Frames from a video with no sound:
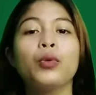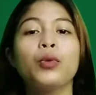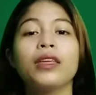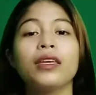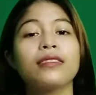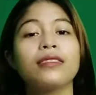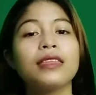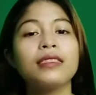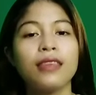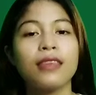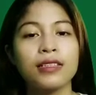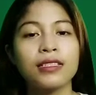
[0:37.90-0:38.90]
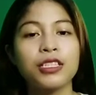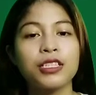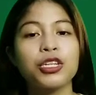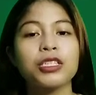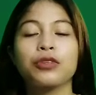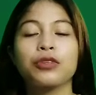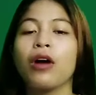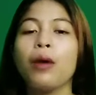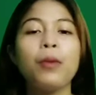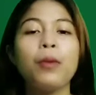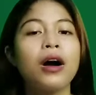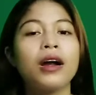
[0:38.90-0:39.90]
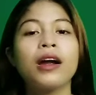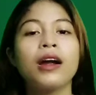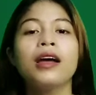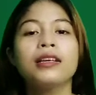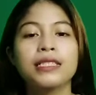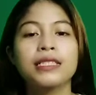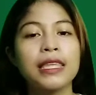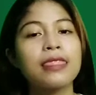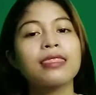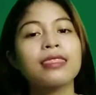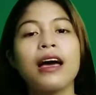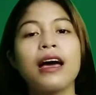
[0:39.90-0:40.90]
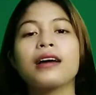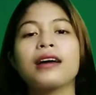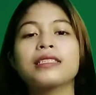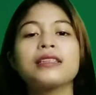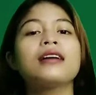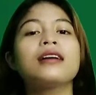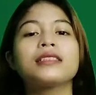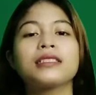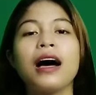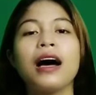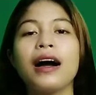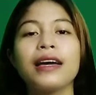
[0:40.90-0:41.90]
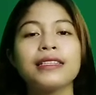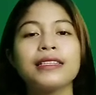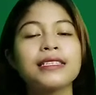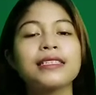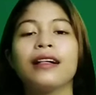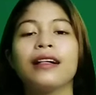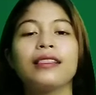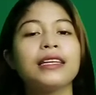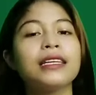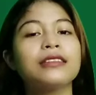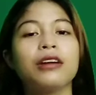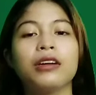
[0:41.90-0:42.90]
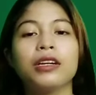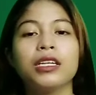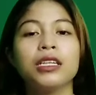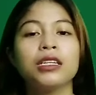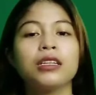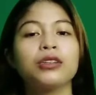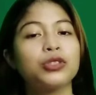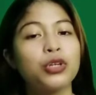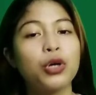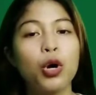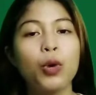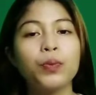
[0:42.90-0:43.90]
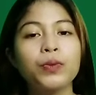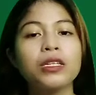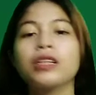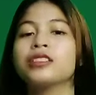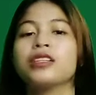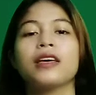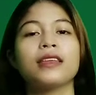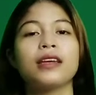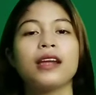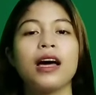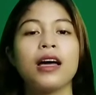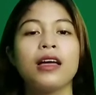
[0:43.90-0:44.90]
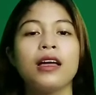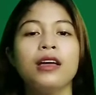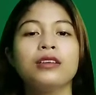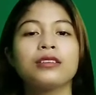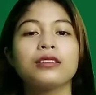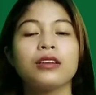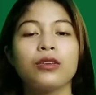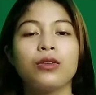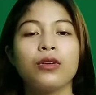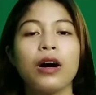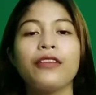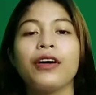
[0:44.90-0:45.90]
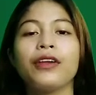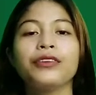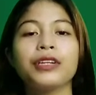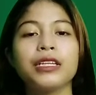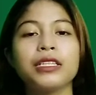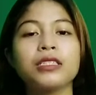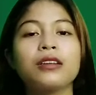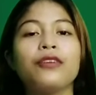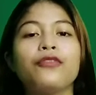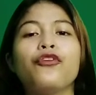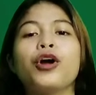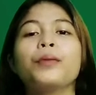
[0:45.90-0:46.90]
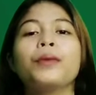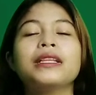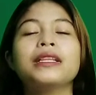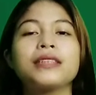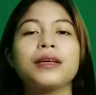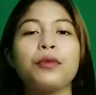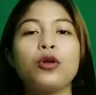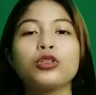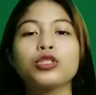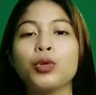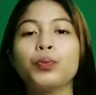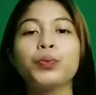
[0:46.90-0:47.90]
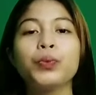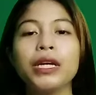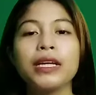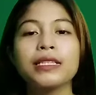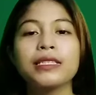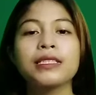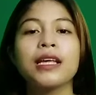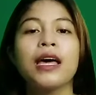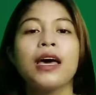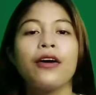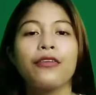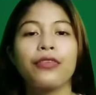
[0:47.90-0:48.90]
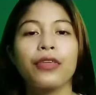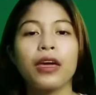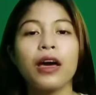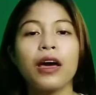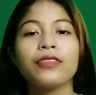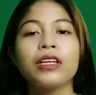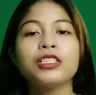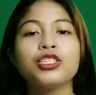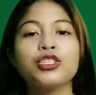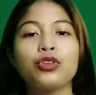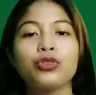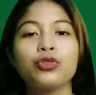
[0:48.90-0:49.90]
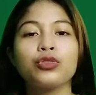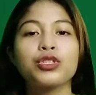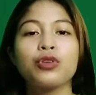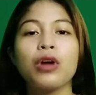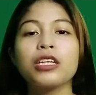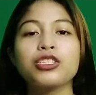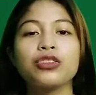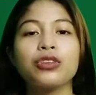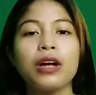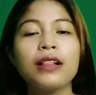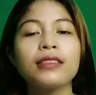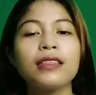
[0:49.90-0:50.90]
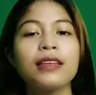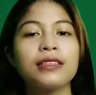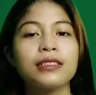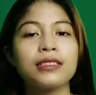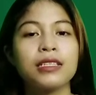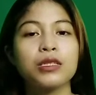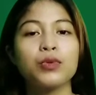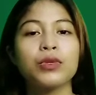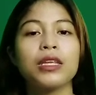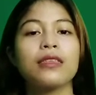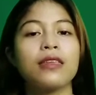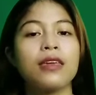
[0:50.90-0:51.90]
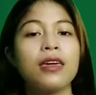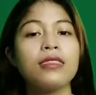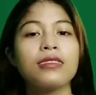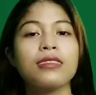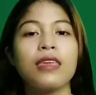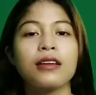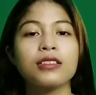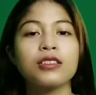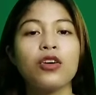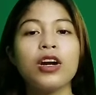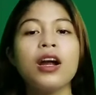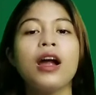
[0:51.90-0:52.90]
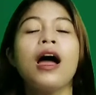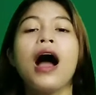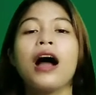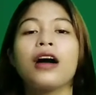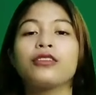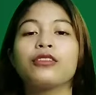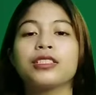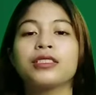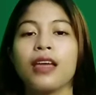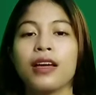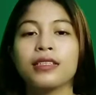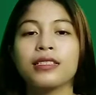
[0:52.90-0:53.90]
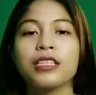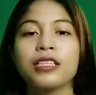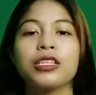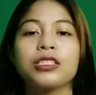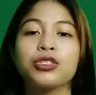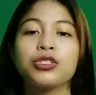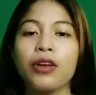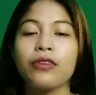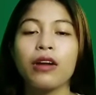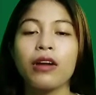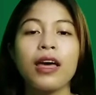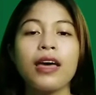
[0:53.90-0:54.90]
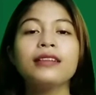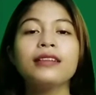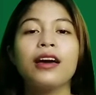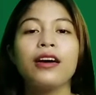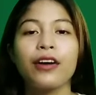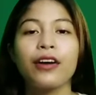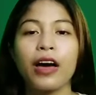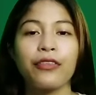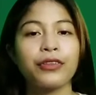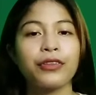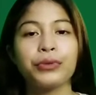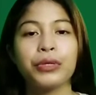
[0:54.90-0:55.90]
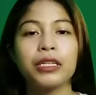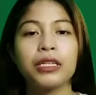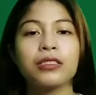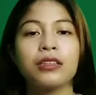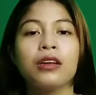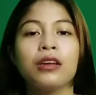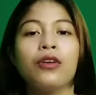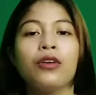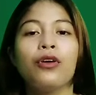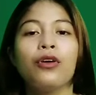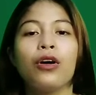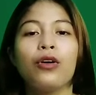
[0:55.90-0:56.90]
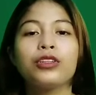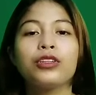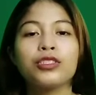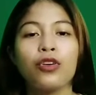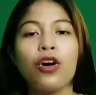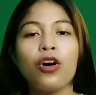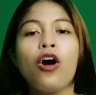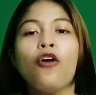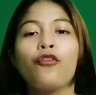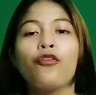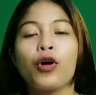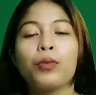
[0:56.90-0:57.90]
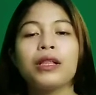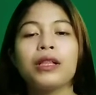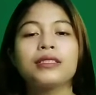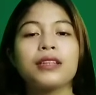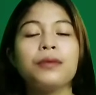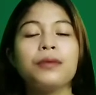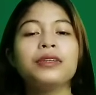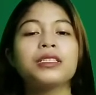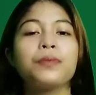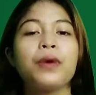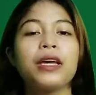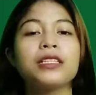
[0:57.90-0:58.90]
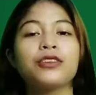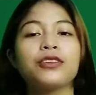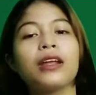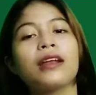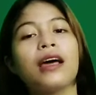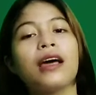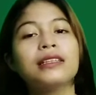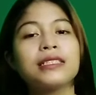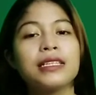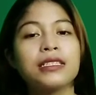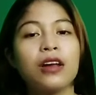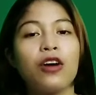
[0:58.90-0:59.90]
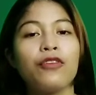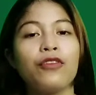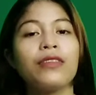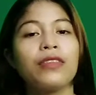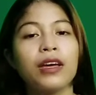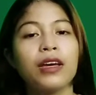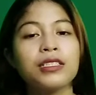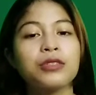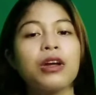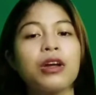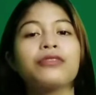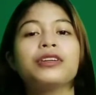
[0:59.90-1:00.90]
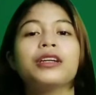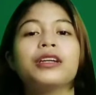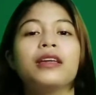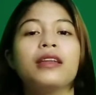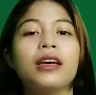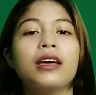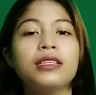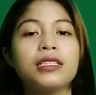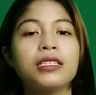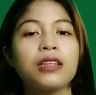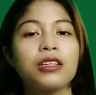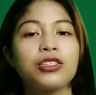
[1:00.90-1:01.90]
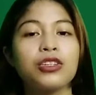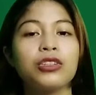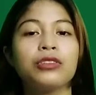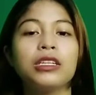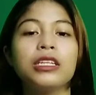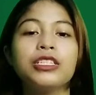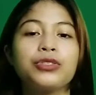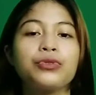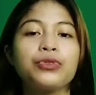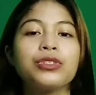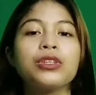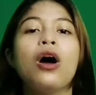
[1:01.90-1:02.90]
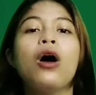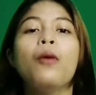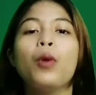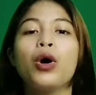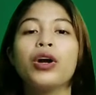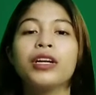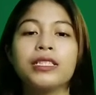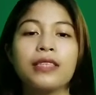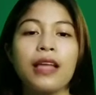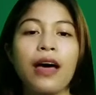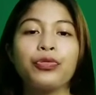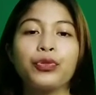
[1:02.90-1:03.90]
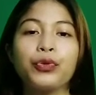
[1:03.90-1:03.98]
within the text such as grammar, syntax, signs, literary tropes, etc. So, another is formalism also brings the attention to structural tendencies within a text or across text such as genre and categories. Also, formalism is based on analysis of a text rather than a discussion on issues more distant